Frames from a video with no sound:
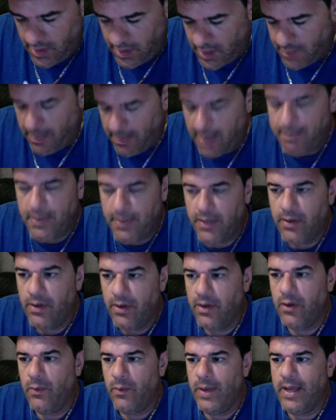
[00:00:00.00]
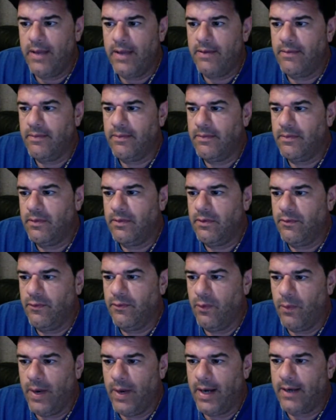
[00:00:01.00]
might be going away
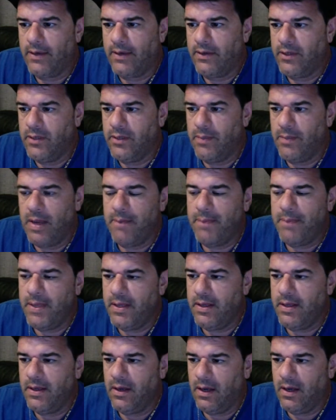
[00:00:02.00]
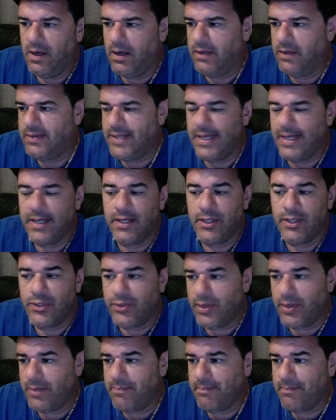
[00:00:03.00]
for work. You might be taking a
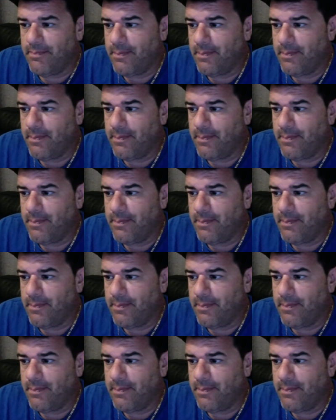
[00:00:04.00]
trip.